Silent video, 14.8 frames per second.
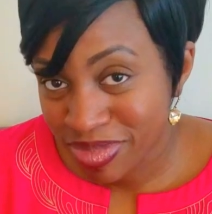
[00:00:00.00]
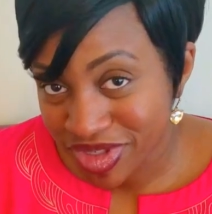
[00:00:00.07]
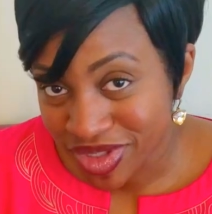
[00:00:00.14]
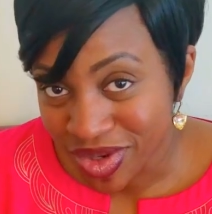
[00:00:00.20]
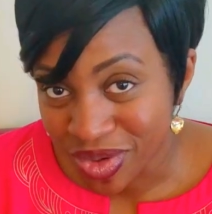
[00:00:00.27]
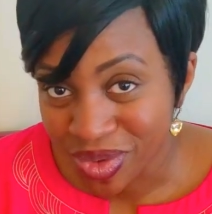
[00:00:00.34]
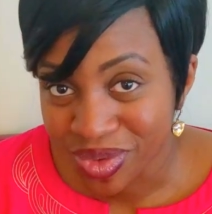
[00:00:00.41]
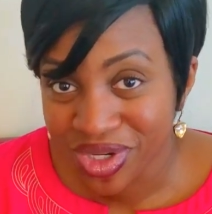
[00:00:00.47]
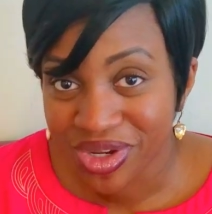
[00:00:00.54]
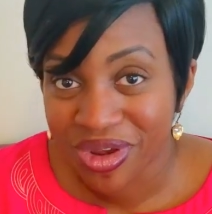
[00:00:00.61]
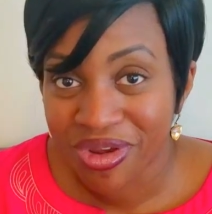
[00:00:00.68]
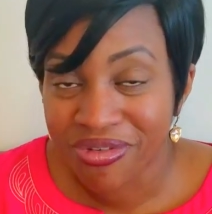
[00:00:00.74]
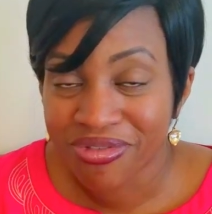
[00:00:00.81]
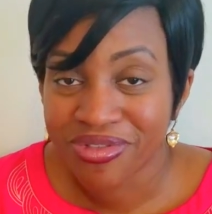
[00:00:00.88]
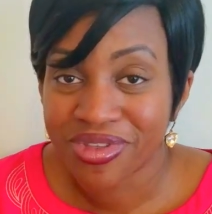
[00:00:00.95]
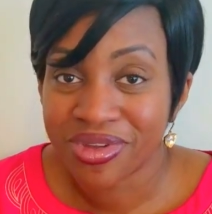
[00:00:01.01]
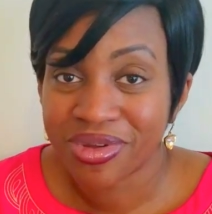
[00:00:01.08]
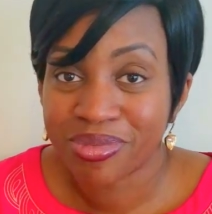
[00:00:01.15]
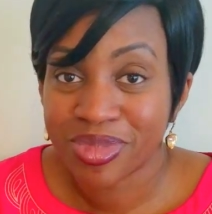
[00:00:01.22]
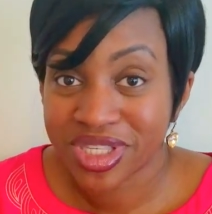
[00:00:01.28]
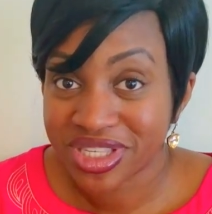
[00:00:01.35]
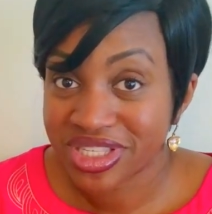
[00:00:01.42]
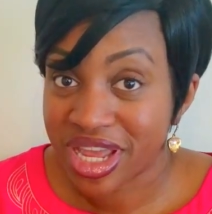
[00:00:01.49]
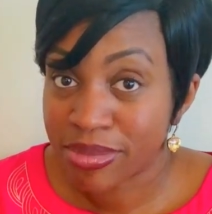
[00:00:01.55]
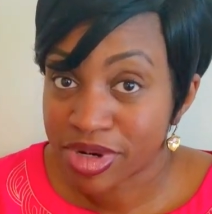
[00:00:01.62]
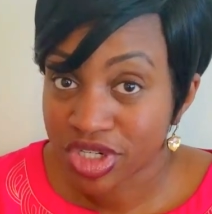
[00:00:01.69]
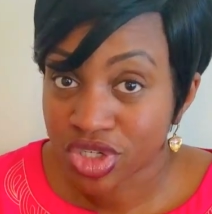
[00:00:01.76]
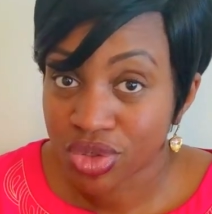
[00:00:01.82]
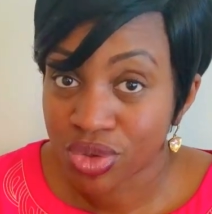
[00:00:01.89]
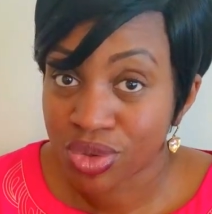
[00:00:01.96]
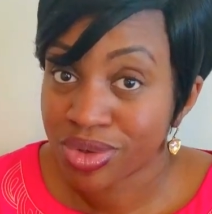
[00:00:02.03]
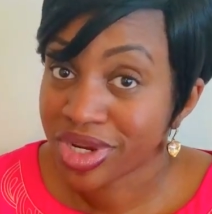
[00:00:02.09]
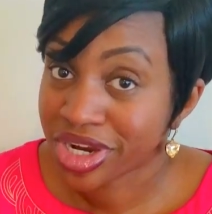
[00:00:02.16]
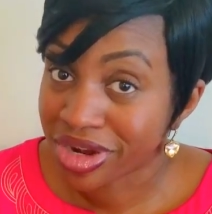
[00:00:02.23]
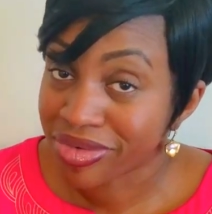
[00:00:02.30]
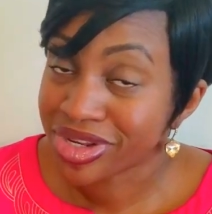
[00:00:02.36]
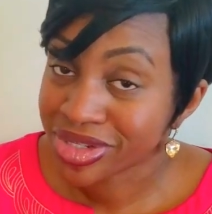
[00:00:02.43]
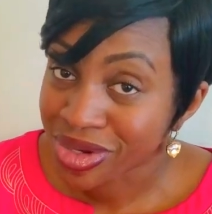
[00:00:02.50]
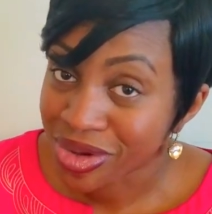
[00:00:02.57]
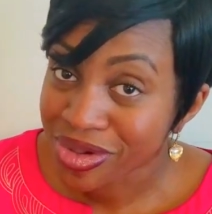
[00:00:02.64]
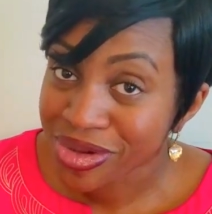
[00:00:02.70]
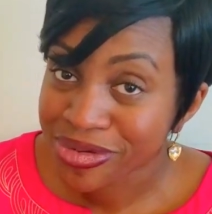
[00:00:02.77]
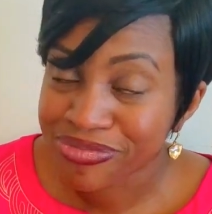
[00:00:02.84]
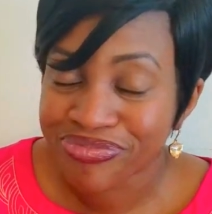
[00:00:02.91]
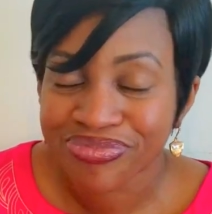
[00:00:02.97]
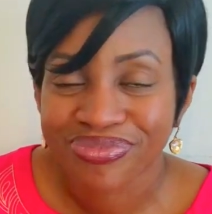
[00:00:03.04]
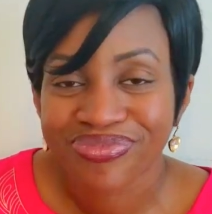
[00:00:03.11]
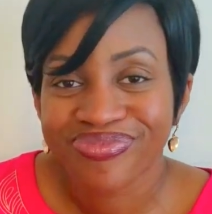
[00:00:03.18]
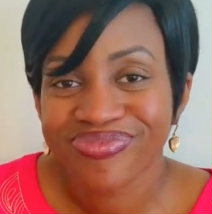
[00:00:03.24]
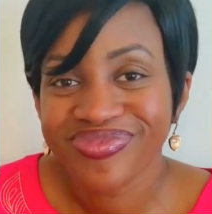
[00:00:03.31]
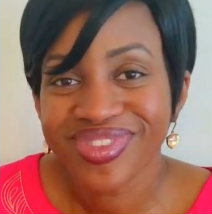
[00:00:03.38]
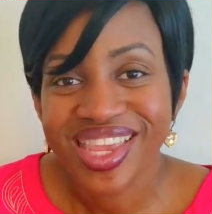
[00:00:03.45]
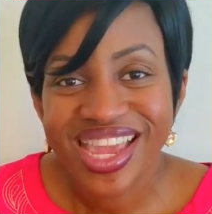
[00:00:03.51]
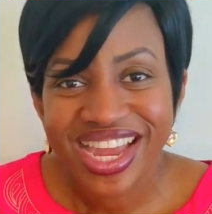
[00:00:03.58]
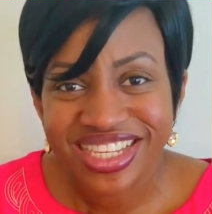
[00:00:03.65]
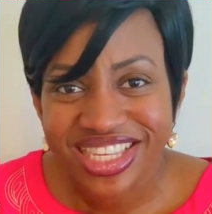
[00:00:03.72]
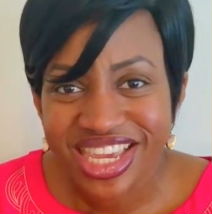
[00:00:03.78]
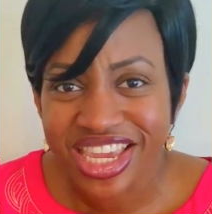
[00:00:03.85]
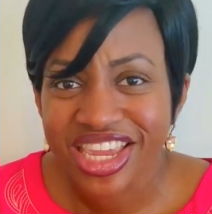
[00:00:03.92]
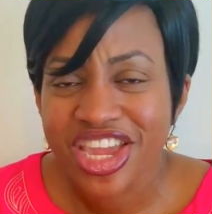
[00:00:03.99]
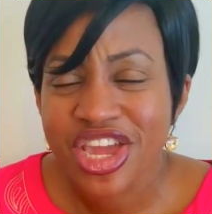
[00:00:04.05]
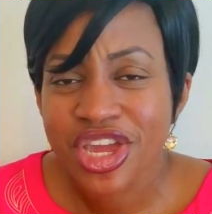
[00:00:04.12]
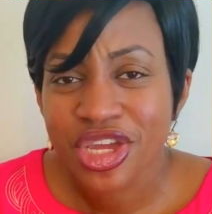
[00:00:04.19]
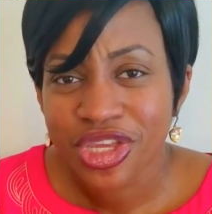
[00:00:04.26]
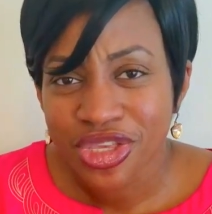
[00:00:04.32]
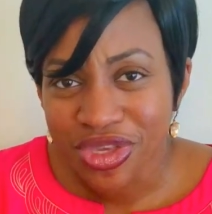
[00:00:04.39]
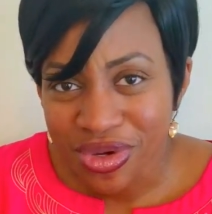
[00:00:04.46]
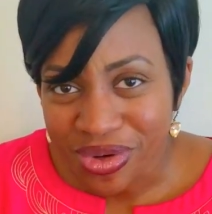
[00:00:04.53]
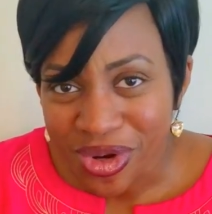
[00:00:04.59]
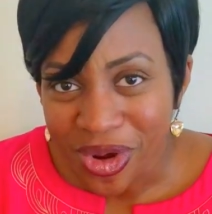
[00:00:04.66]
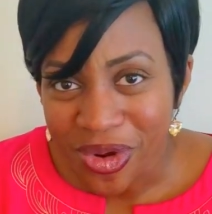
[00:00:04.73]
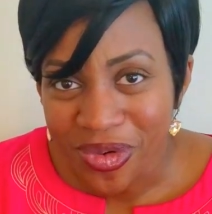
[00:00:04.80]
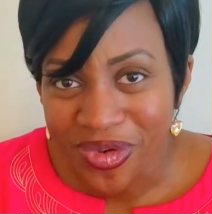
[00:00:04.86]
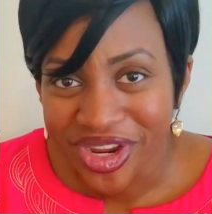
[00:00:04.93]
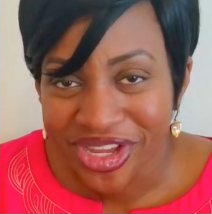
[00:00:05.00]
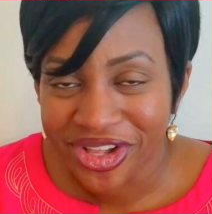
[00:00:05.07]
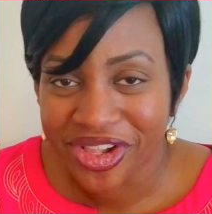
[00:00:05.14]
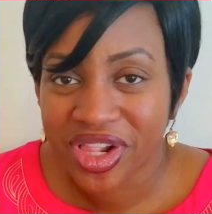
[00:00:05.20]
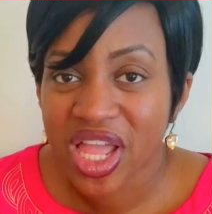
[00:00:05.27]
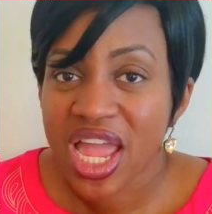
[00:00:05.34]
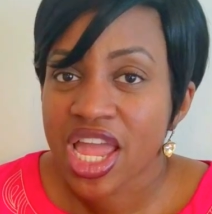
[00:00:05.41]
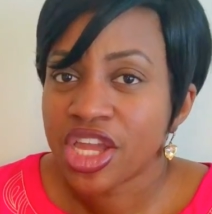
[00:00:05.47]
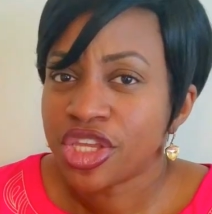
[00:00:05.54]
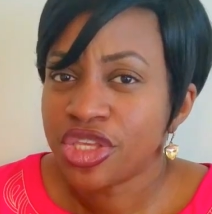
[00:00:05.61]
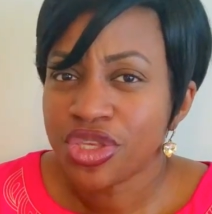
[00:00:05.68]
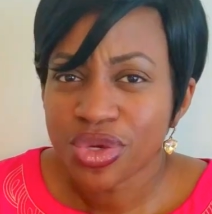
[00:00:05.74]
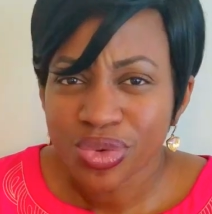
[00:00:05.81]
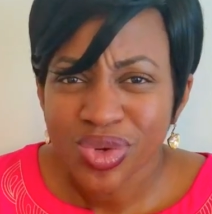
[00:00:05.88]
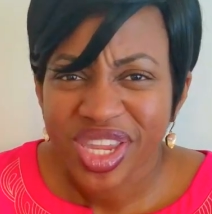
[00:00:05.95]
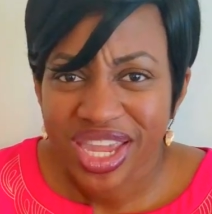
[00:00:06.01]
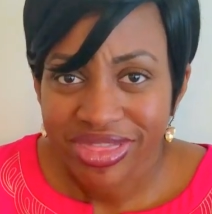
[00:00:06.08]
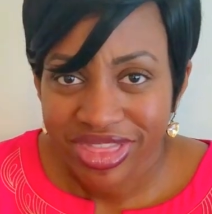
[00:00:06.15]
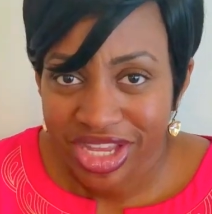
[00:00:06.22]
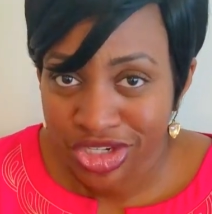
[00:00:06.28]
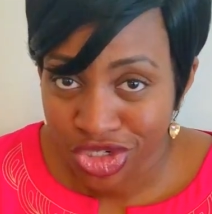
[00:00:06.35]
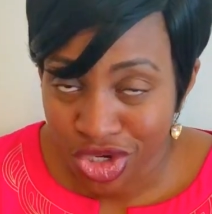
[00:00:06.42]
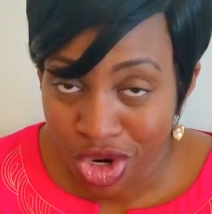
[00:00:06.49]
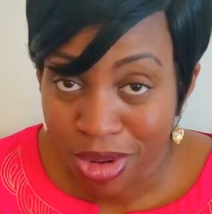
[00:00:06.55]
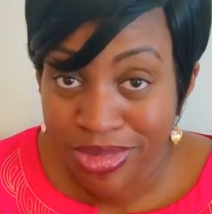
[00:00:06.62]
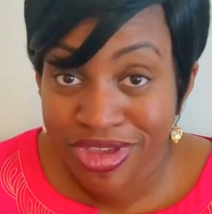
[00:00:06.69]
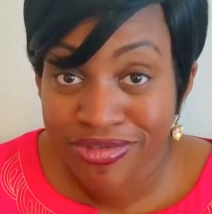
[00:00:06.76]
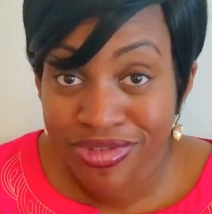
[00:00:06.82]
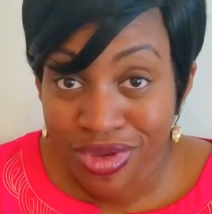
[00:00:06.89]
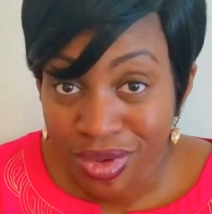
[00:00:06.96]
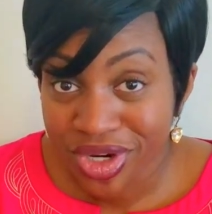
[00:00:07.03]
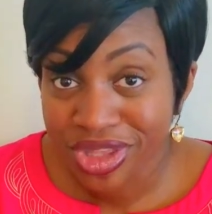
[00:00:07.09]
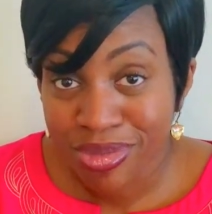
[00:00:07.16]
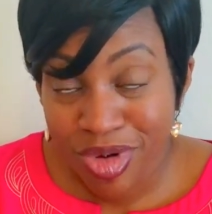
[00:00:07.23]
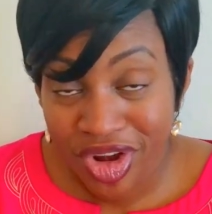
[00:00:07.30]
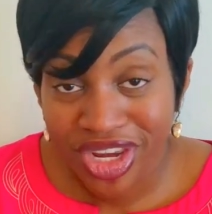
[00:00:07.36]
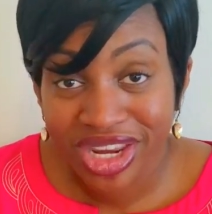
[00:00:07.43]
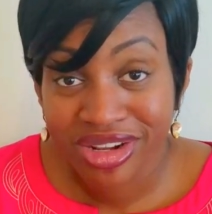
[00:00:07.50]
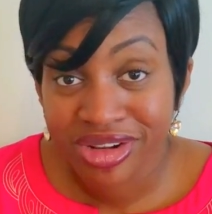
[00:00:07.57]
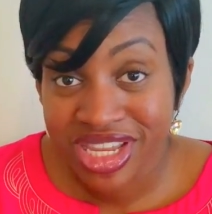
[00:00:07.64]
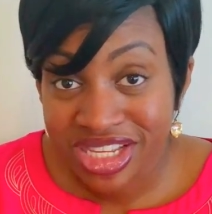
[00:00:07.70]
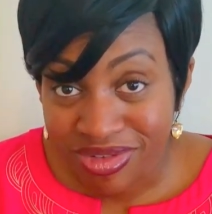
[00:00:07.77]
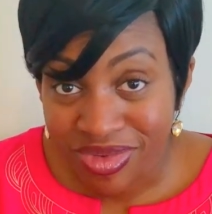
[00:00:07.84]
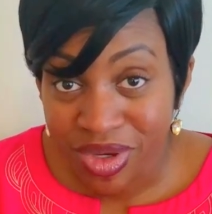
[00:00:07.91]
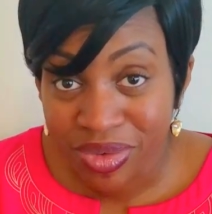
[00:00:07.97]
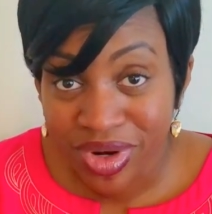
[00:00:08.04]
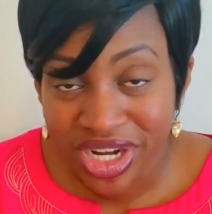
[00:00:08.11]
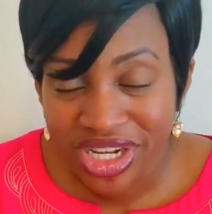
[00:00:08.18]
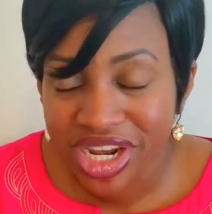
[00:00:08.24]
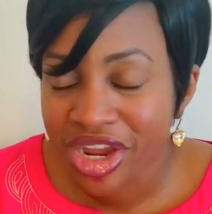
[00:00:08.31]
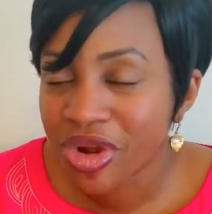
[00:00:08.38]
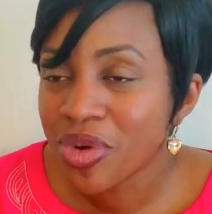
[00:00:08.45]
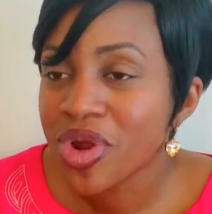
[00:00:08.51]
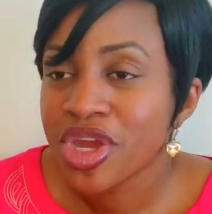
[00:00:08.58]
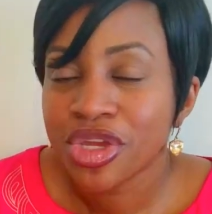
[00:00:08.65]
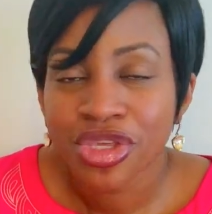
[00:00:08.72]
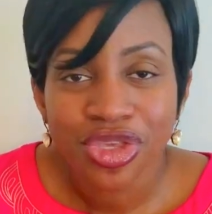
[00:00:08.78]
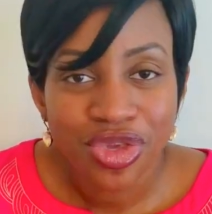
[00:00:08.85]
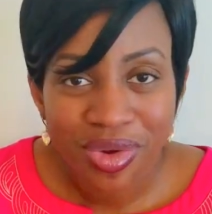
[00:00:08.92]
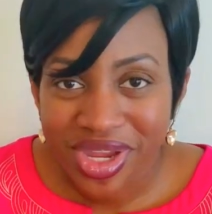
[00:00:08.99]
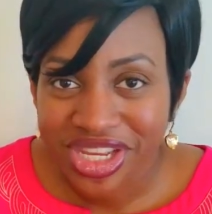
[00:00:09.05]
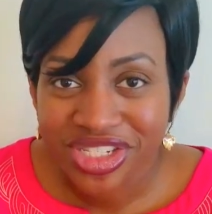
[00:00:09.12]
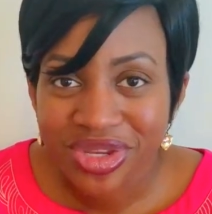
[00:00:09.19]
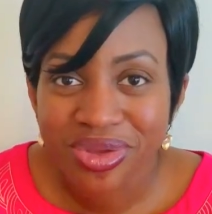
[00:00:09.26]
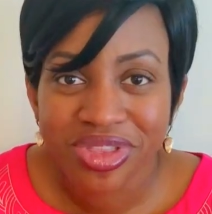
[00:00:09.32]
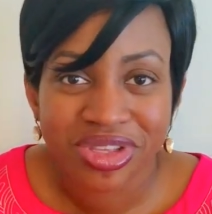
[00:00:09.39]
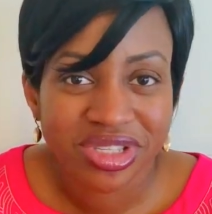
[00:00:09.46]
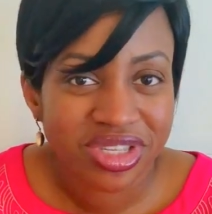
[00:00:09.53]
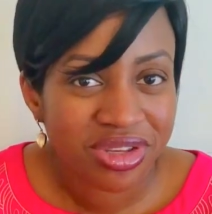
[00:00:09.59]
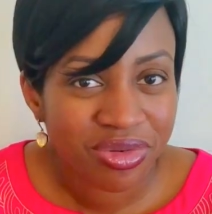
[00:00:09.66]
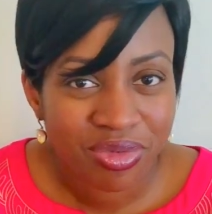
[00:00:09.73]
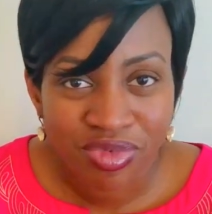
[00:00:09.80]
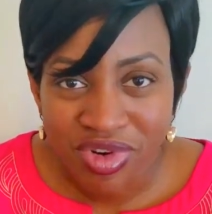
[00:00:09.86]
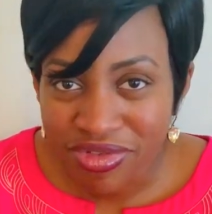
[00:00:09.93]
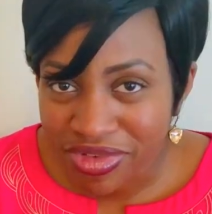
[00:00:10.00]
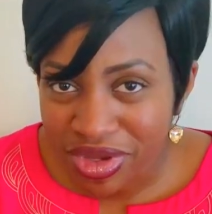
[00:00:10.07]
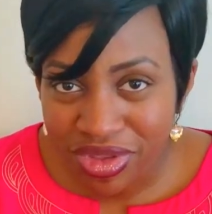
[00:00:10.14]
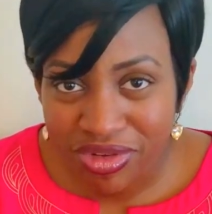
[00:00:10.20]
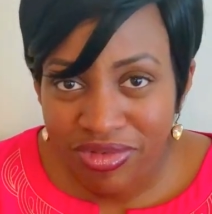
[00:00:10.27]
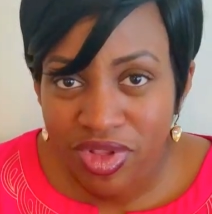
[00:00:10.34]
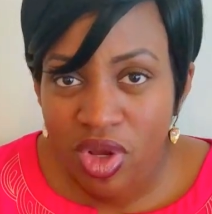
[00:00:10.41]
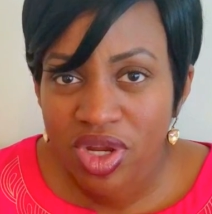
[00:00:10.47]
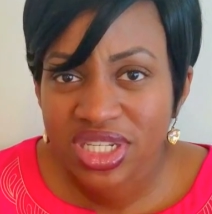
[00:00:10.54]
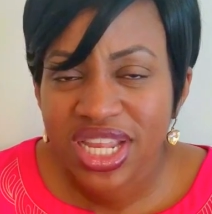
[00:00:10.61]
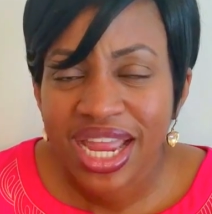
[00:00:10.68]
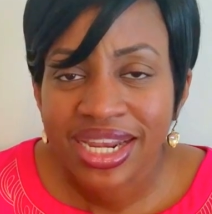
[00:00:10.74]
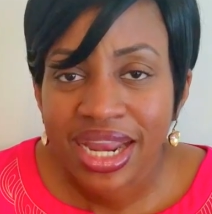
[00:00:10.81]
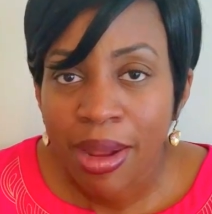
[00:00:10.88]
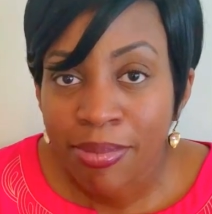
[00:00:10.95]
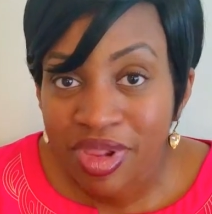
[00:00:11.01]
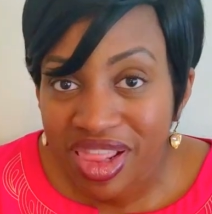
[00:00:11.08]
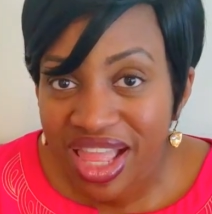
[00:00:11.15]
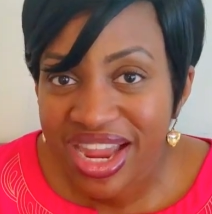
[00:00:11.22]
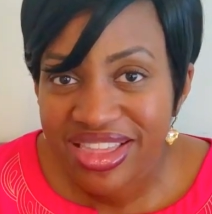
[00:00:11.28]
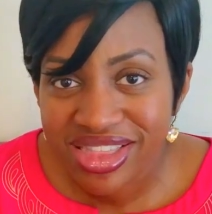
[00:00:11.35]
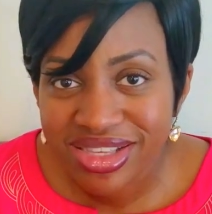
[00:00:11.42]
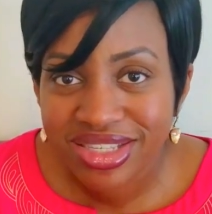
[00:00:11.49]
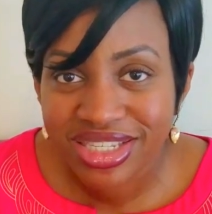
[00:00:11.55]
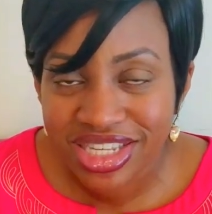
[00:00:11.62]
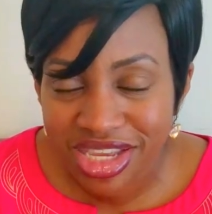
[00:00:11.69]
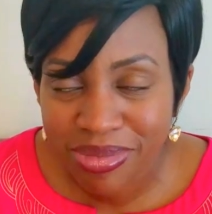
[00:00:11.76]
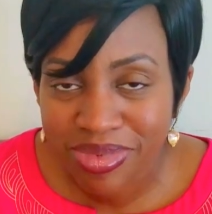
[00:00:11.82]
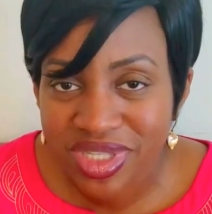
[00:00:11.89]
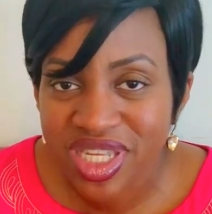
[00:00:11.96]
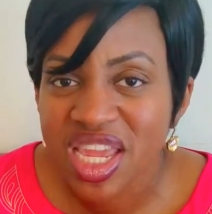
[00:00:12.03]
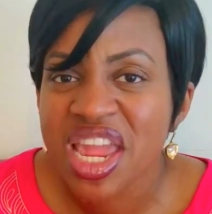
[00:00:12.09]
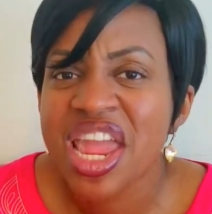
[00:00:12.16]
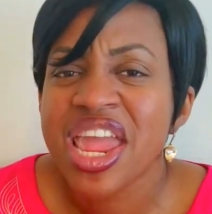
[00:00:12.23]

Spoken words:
episode of the Mrs. Amma Show Career Talk, I say you go well, you get that job. If you are in the market interviewing right now, you can do this. Review the vlogs and apply these tips.